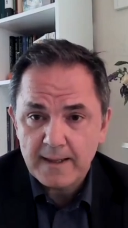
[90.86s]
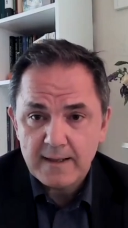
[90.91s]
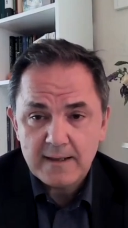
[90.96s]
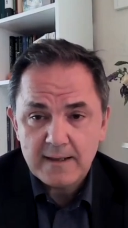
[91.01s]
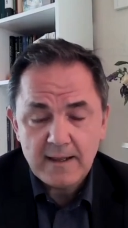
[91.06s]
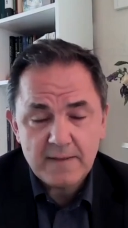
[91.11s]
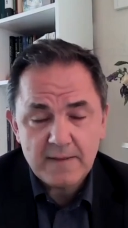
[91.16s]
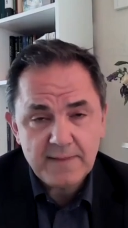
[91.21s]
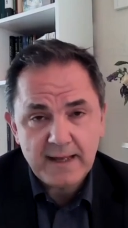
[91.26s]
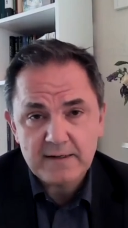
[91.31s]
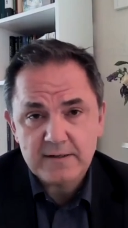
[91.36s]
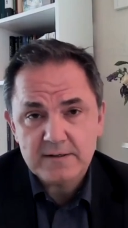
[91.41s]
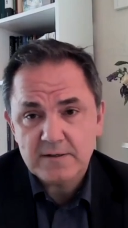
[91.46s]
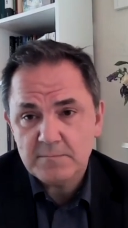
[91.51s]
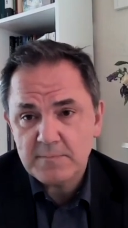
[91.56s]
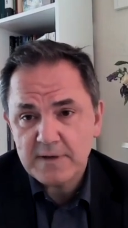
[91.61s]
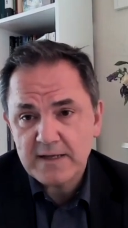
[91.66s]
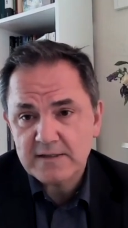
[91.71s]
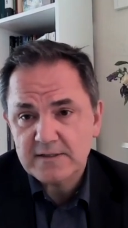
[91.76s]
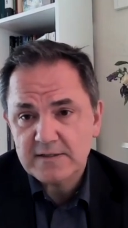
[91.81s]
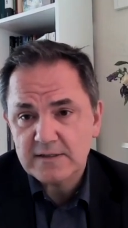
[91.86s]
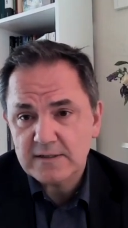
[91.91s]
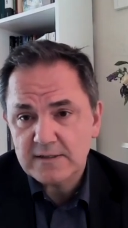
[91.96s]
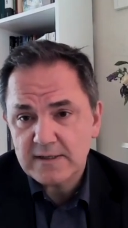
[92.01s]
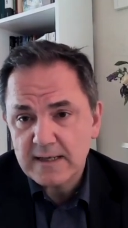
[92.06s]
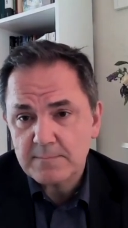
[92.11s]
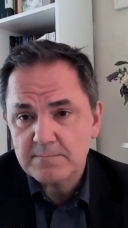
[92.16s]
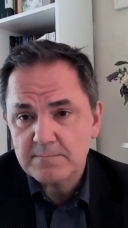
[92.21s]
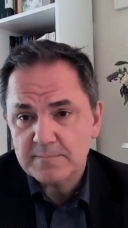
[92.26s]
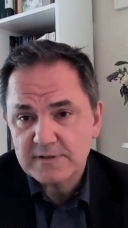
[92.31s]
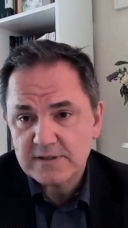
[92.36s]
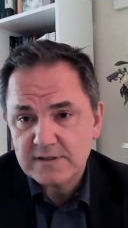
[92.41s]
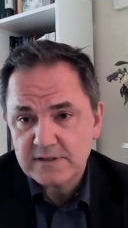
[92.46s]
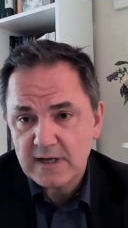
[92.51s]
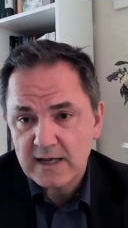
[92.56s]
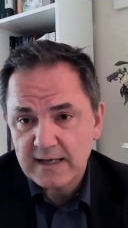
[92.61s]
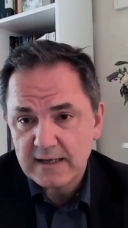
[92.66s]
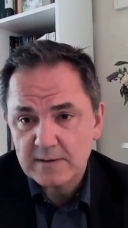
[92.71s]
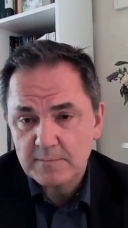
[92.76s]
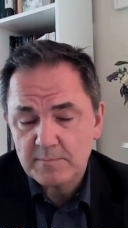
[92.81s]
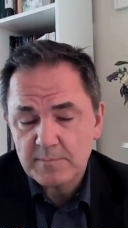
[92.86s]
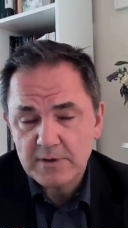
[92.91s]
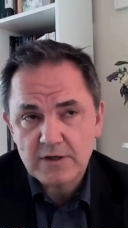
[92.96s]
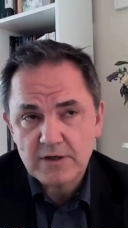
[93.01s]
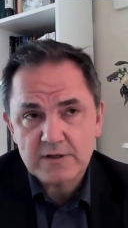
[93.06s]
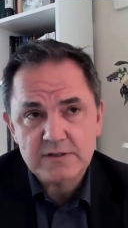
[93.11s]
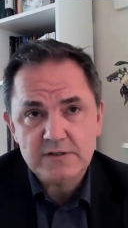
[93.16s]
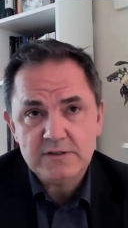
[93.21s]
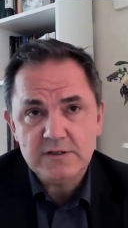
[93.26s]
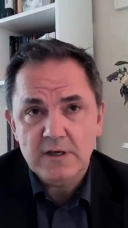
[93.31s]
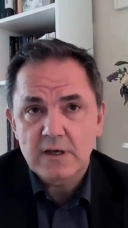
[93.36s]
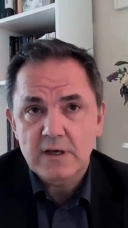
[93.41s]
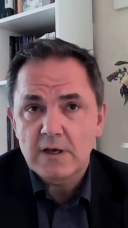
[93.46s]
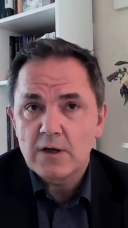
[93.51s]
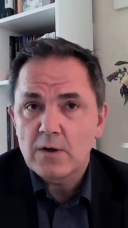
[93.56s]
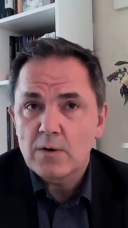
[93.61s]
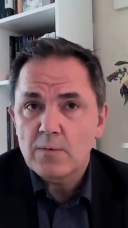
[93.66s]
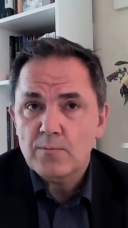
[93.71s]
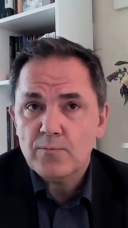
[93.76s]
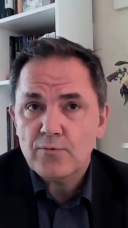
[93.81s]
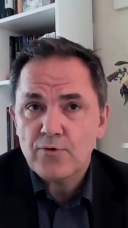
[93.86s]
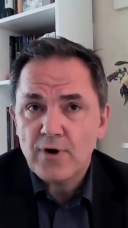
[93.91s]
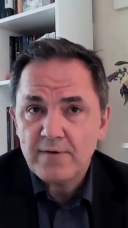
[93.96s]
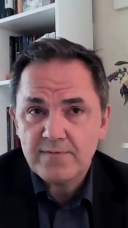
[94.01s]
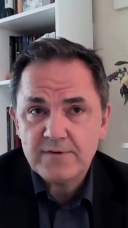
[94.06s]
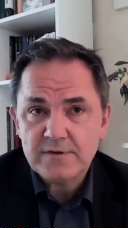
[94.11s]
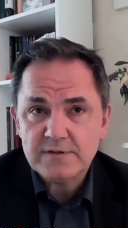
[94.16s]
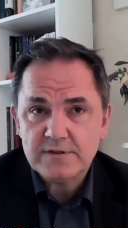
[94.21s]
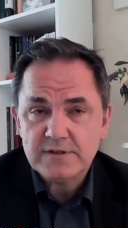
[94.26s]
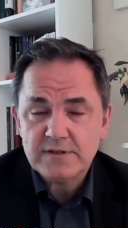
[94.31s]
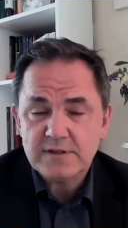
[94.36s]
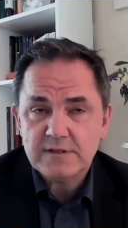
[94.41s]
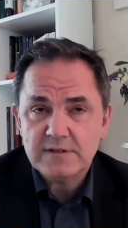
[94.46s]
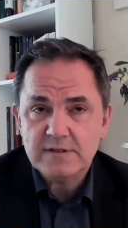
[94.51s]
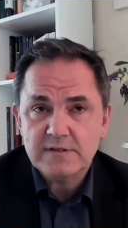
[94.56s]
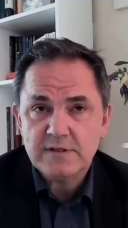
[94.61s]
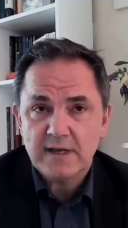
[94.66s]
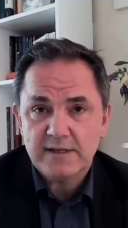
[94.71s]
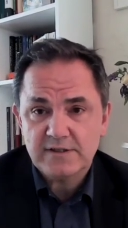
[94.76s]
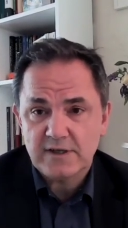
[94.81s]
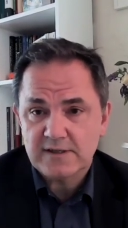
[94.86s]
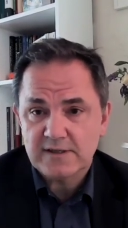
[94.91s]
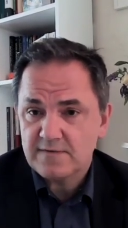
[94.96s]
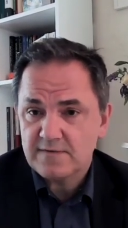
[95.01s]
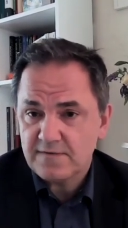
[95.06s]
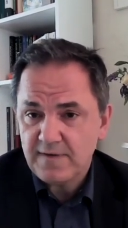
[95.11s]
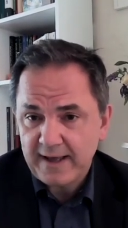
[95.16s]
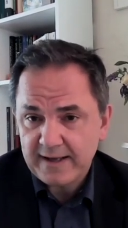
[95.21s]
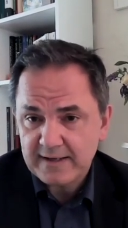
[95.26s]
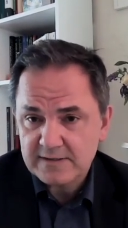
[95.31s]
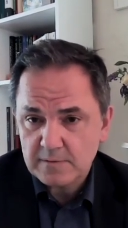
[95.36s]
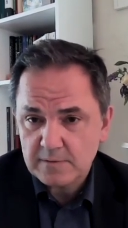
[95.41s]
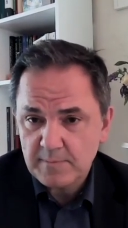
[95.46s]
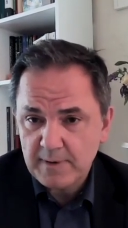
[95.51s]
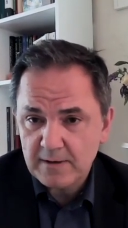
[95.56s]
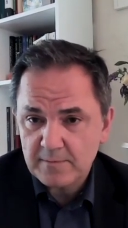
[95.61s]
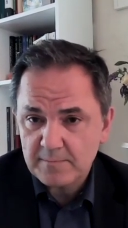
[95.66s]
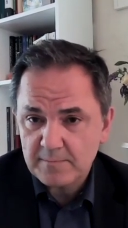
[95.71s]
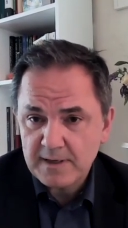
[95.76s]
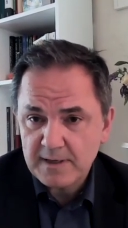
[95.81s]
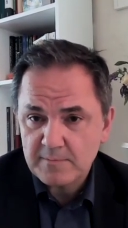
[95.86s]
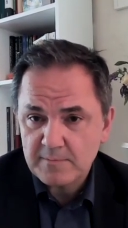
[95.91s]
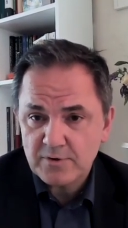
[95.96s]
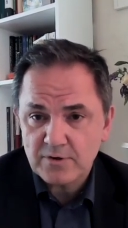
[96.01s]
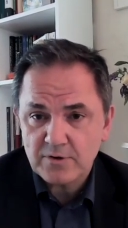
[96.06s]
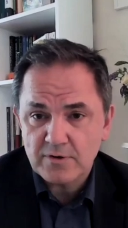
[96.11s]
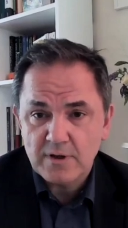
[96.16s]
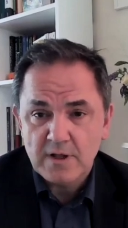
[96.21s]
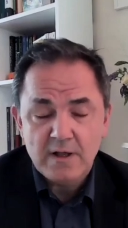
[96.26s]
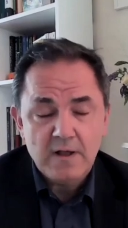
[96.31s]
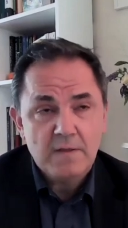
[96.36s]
And that to me is a deep mistake, because preferences are just facts about people.